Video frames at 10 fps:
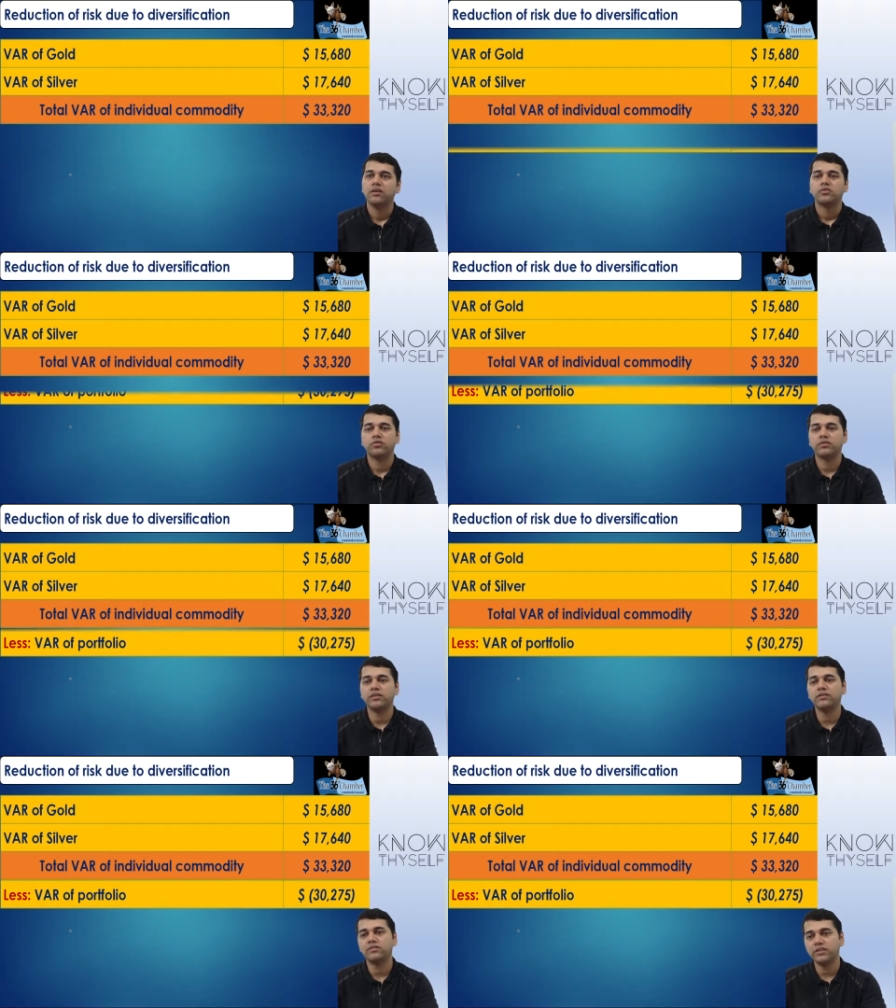So,
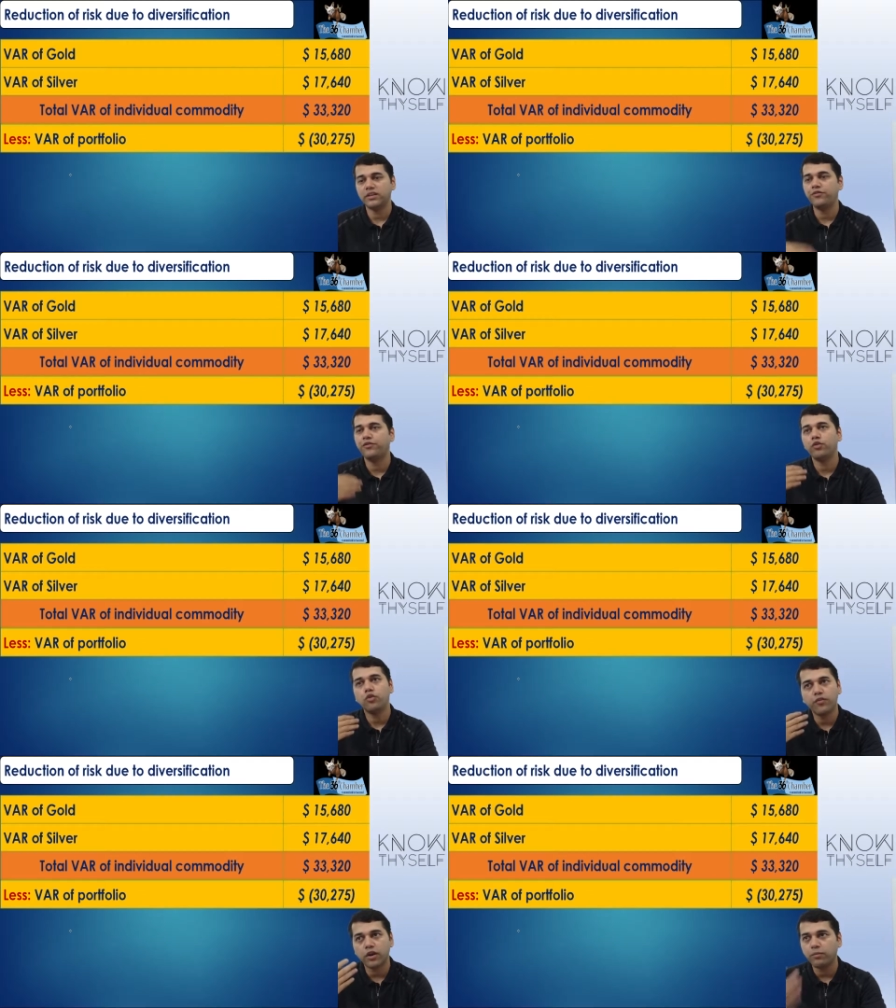since if you go
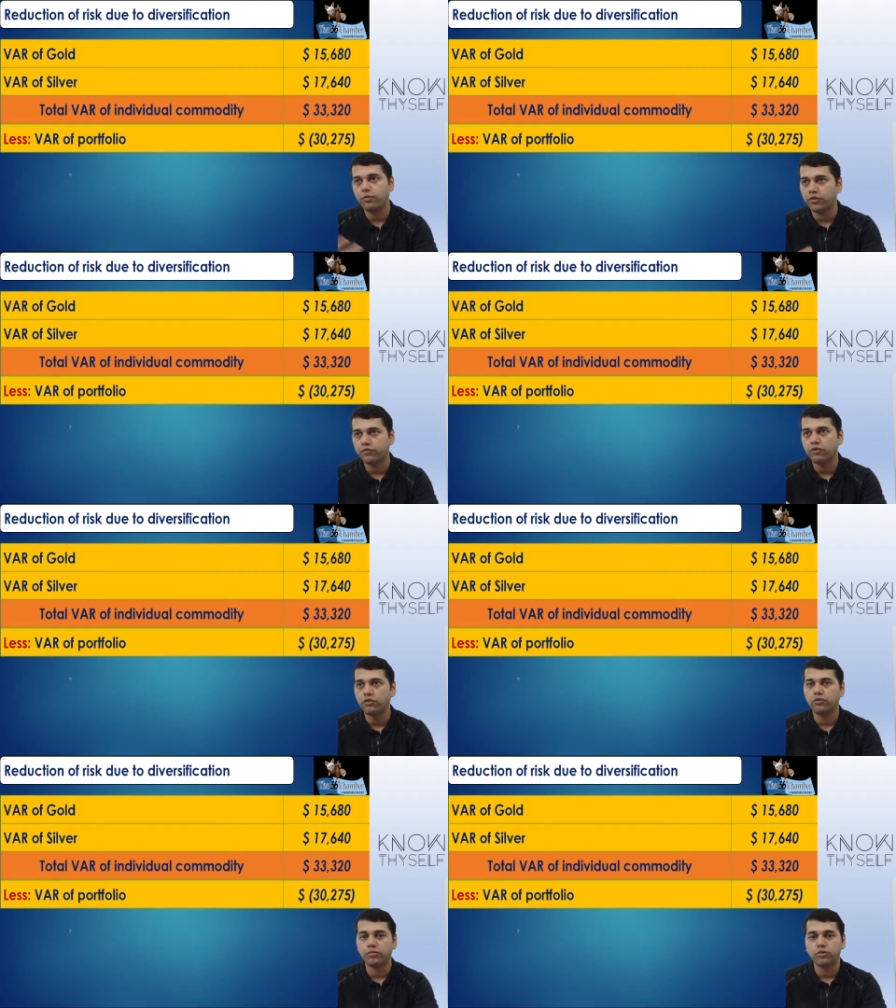for a
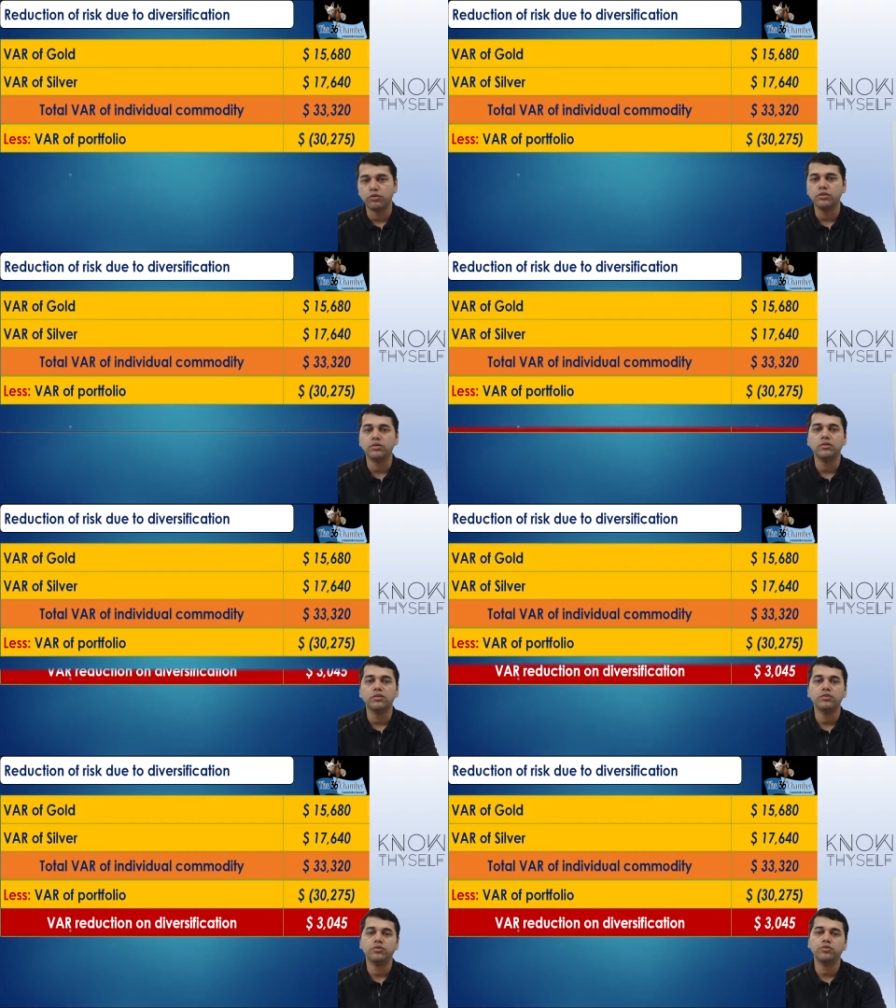portfolio both,
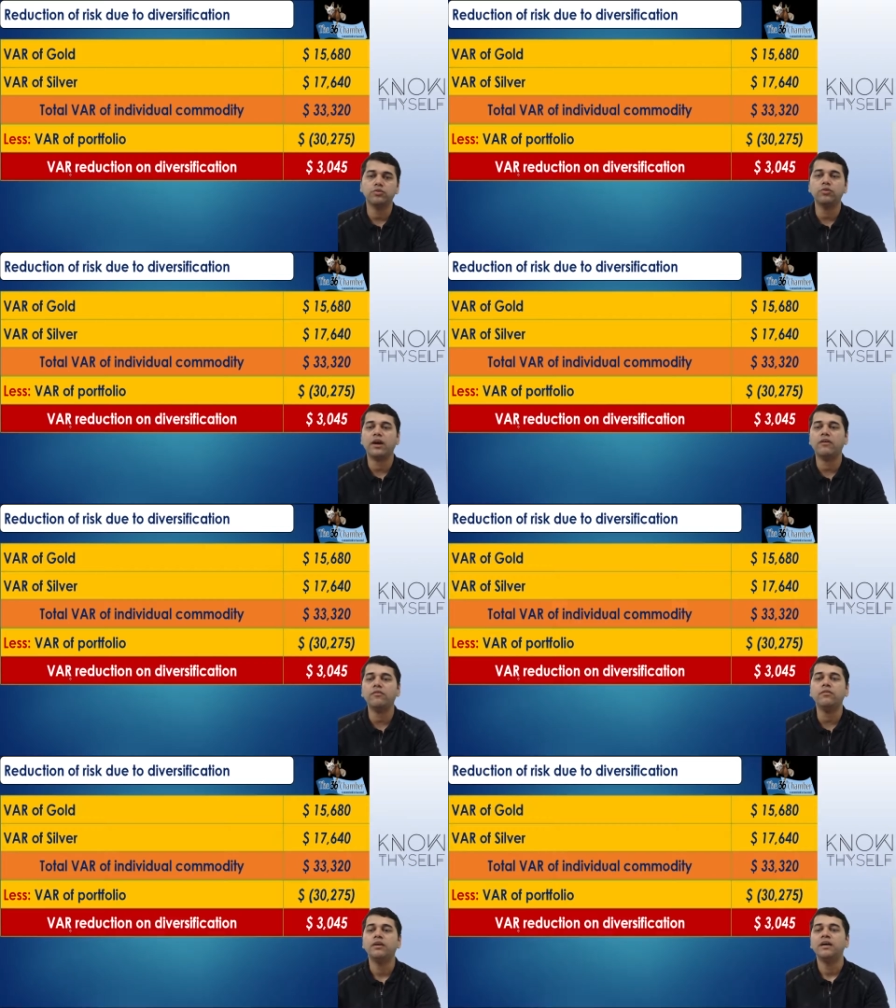so you have
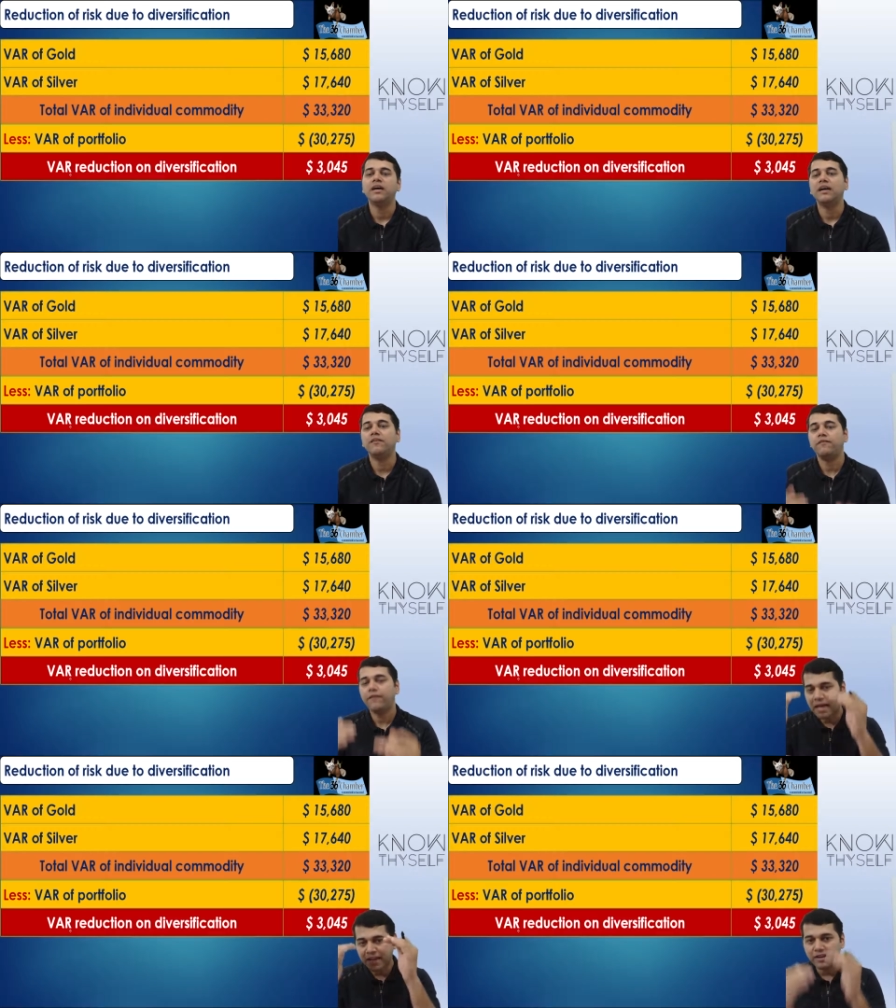a
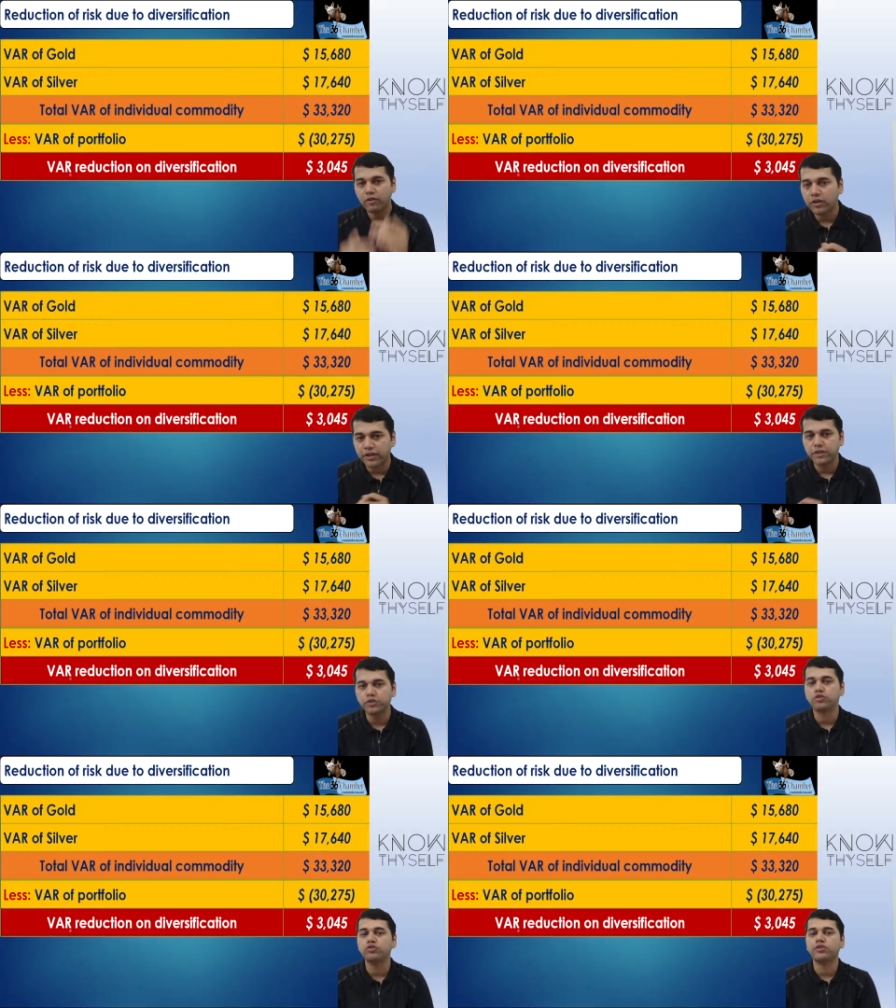where got
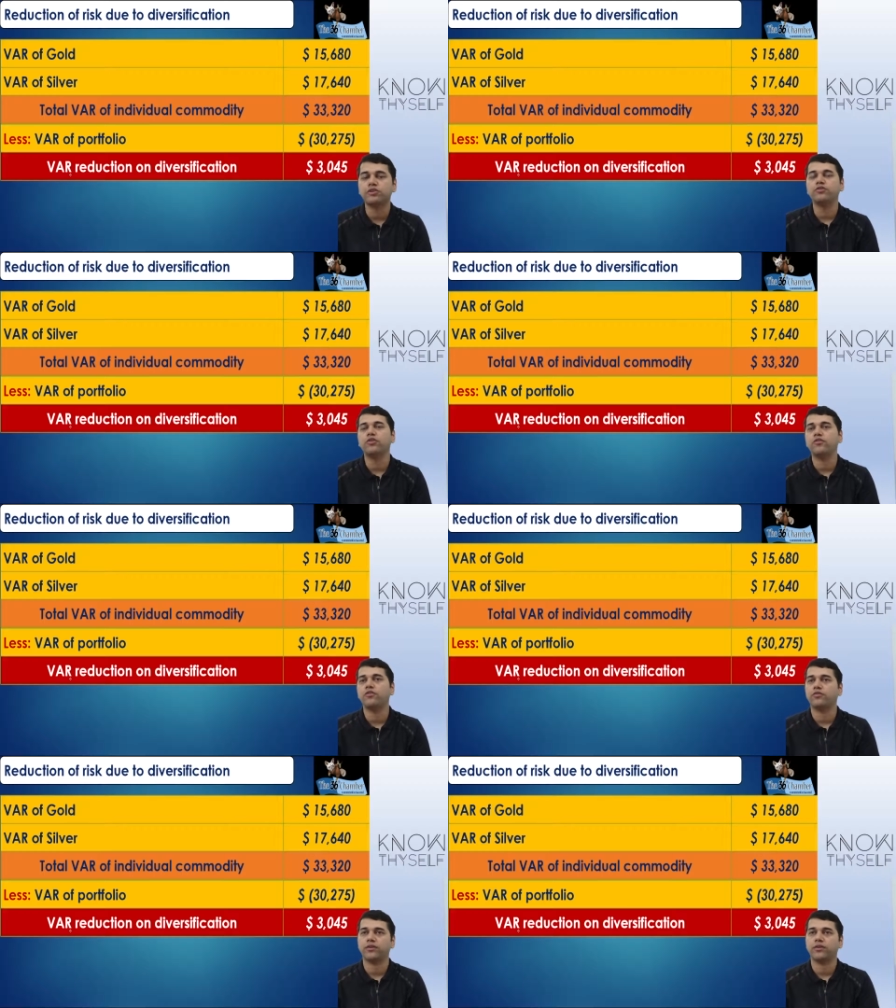reduced to 3045